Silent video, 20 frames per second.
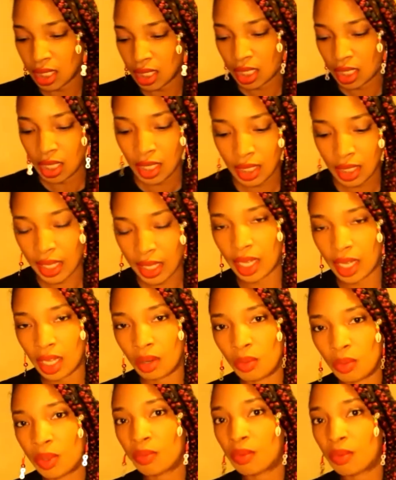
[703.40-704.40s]
now
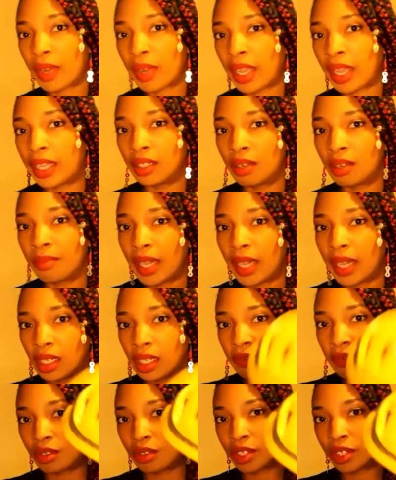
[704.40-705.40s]
when we're riding our bike,
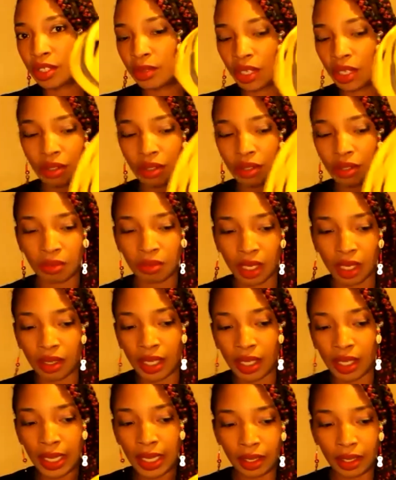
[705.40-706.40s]
of course, we are to wear a
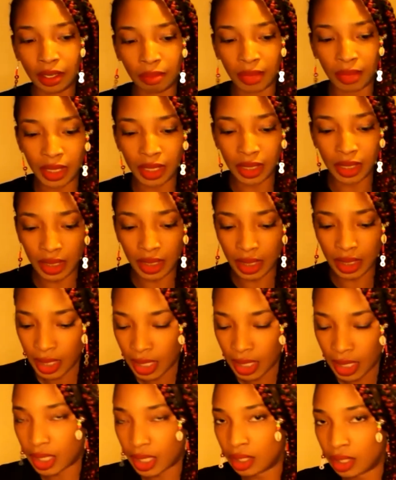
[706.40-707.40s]
helmet.
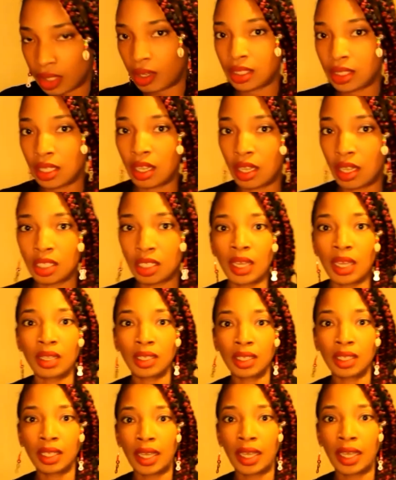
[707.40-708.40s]
And I know I talked
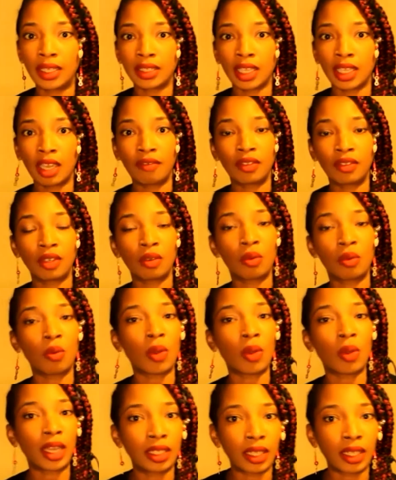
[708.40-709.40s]
about lights, having a
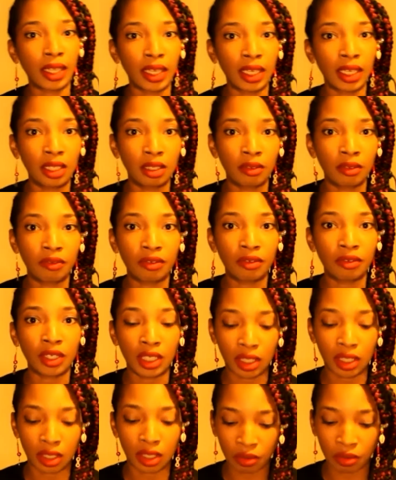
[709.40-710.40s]
white light in the front
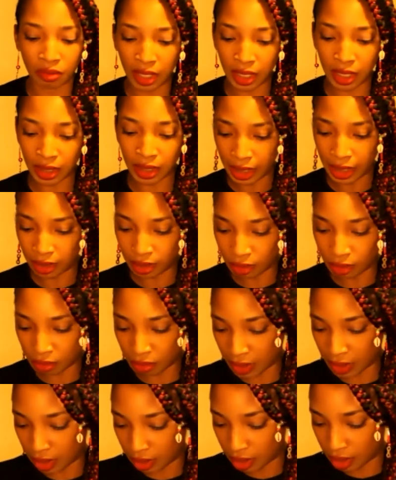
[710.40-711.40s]
and a red light in the
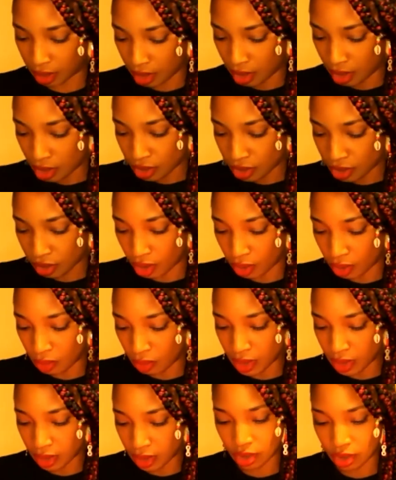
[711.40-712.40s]
rear. So I
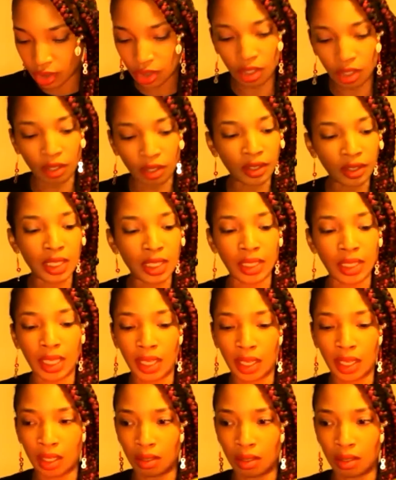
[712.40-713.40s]
wanted to show this
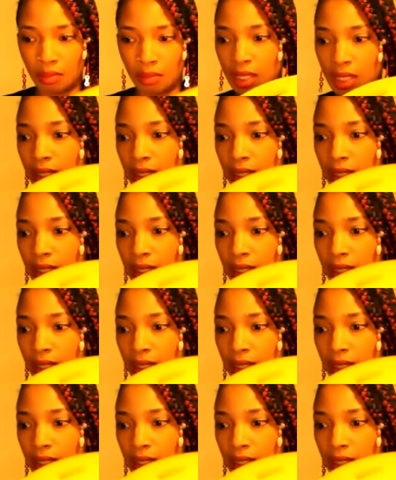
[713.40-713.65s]
helmet